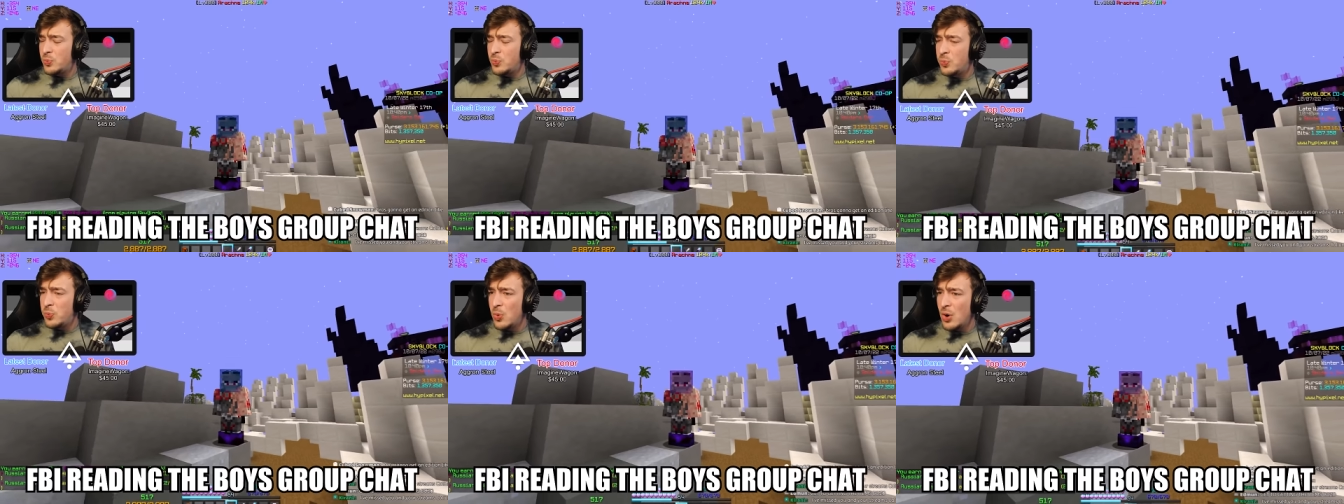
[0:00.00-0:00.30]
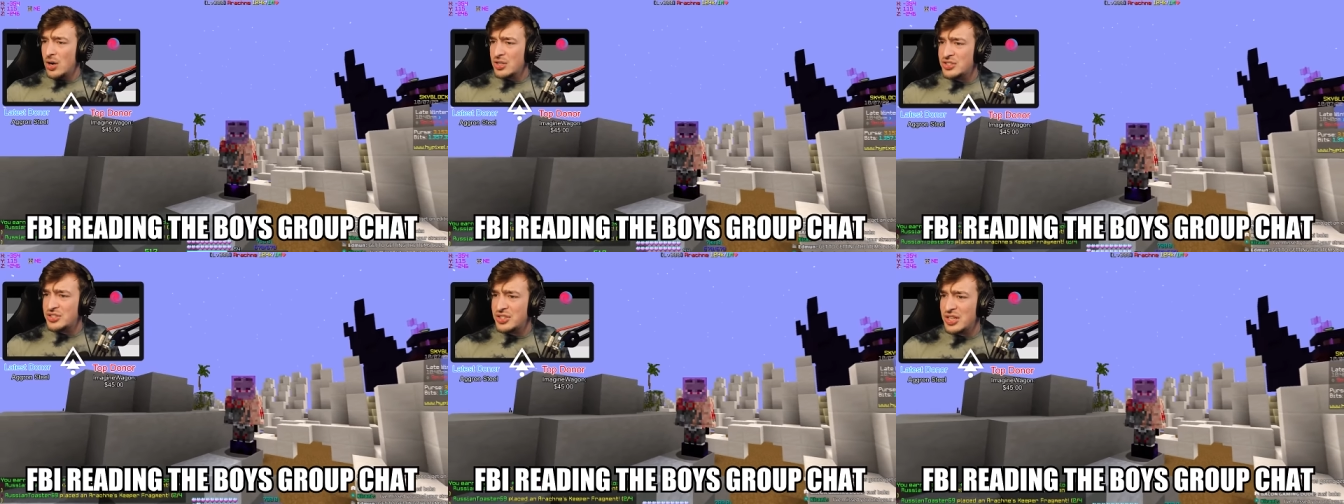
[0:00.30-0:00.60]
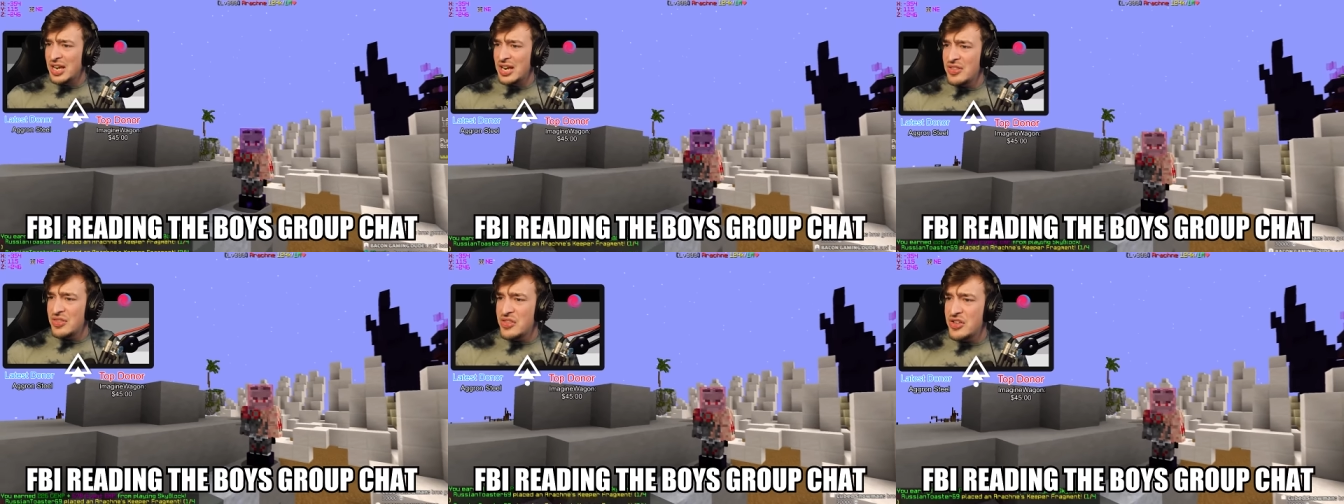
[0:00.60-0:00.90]
What
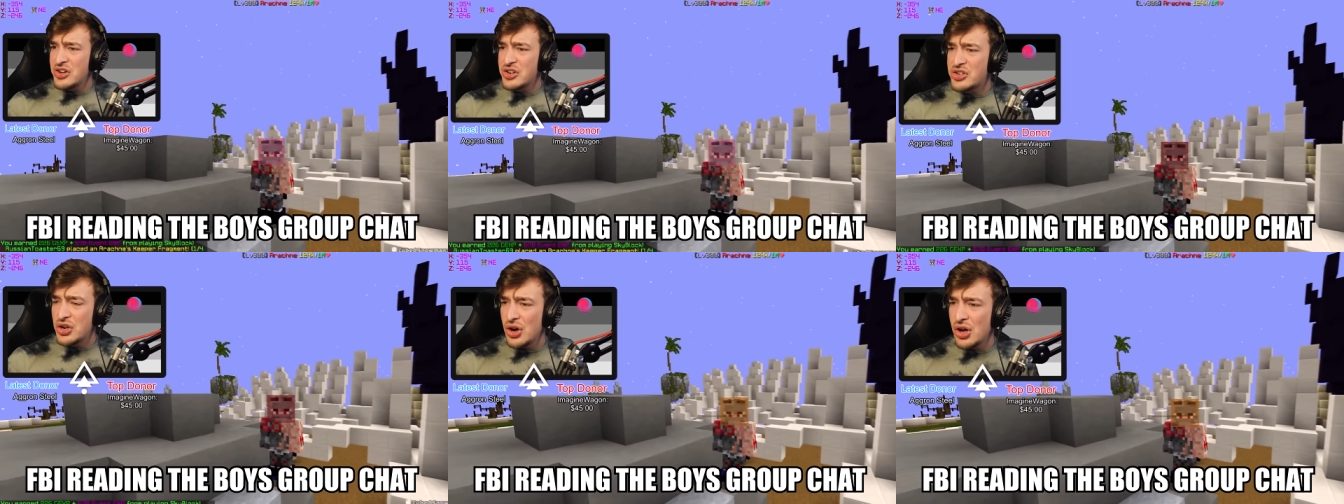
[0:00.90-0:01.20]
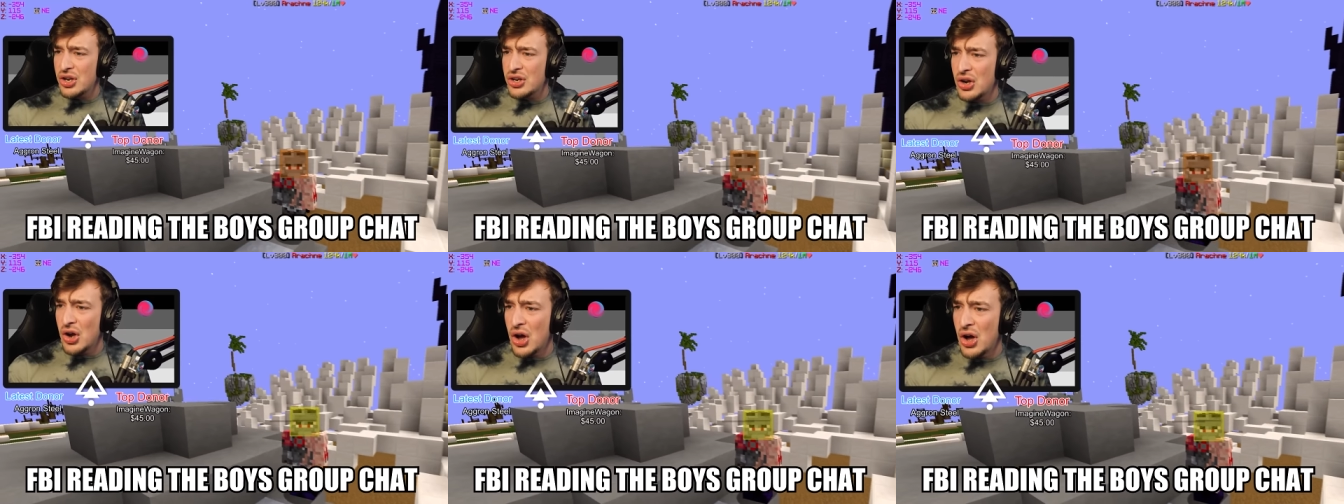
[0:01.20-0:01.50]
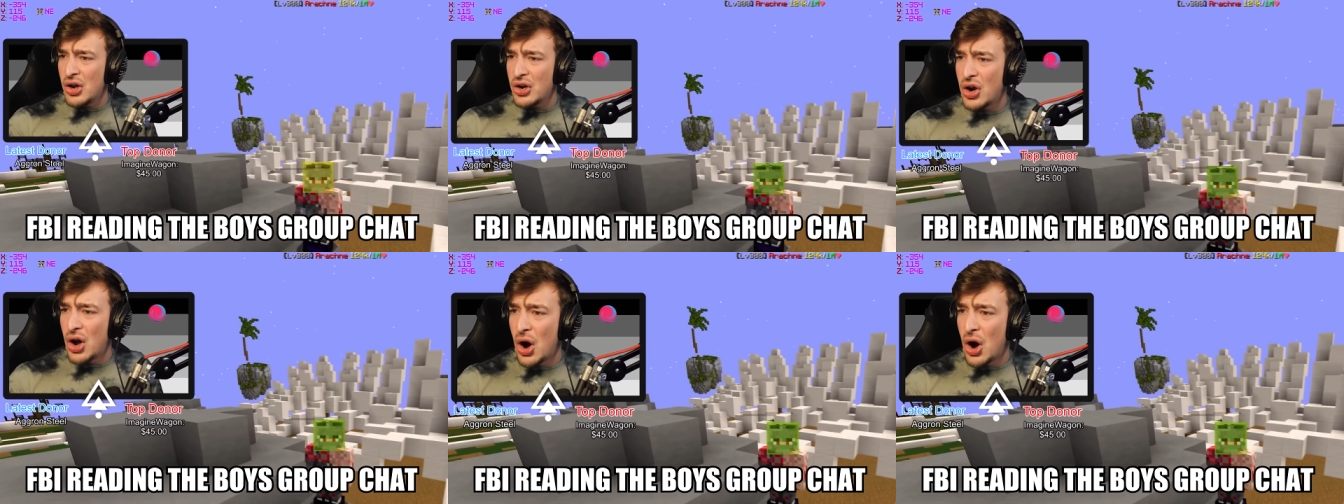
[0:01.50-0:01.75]
in the good and